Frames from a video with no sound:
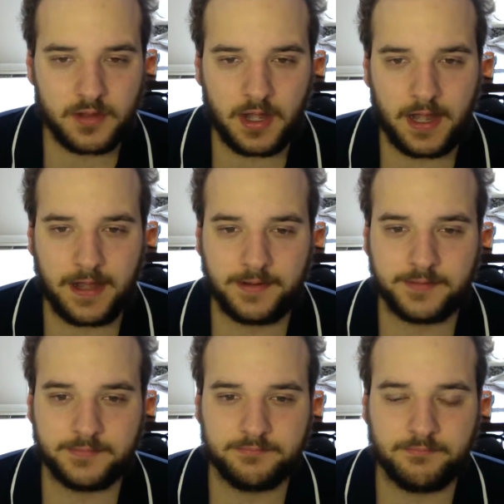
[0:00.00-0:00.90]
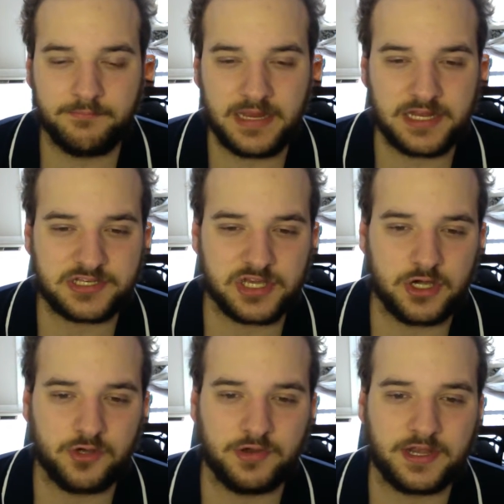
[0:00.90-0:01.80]
uh,
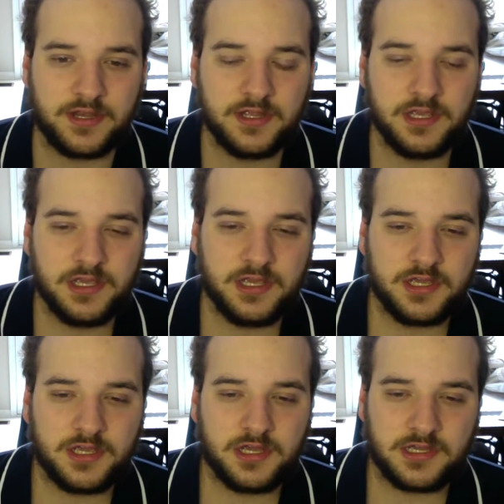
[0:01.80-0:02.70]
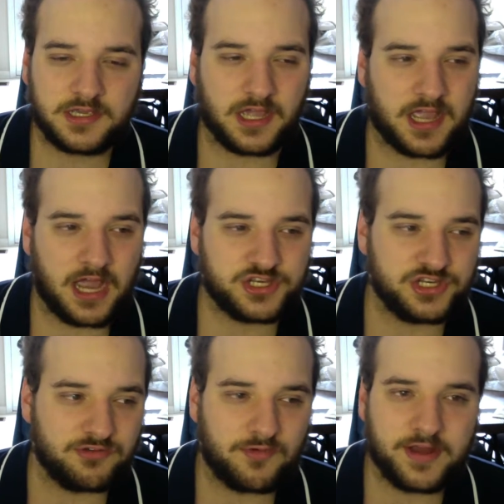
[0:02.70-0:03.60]
Minato and
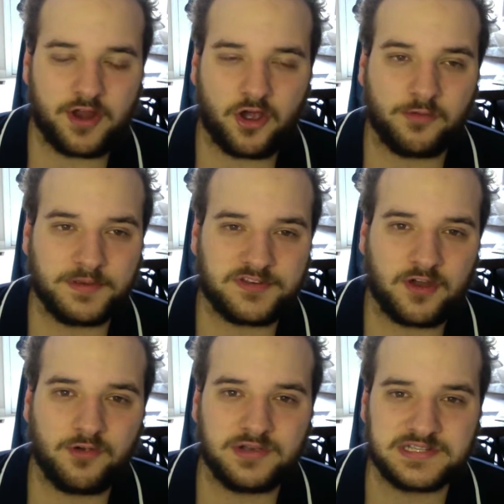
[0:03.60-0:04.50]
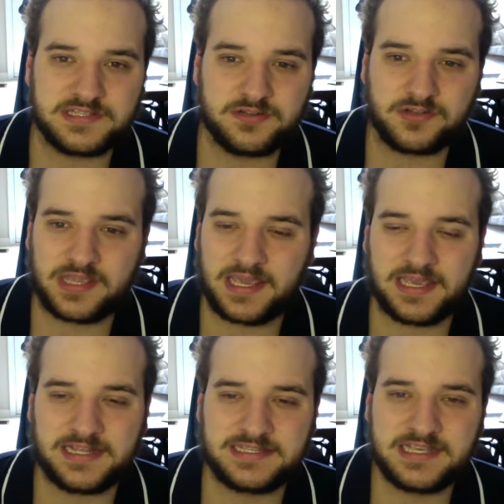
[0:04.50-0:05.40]
Kakashi, Rin, Obito as little
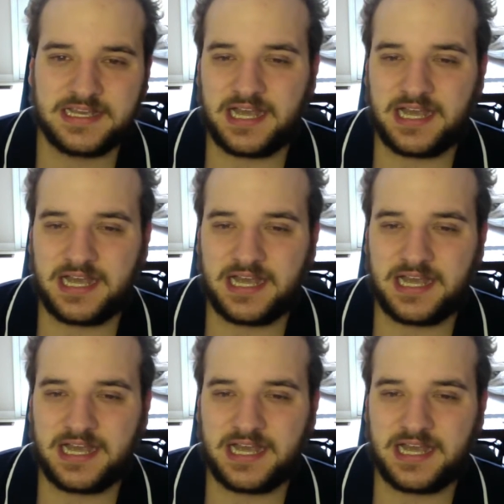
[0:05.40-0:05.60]
kids.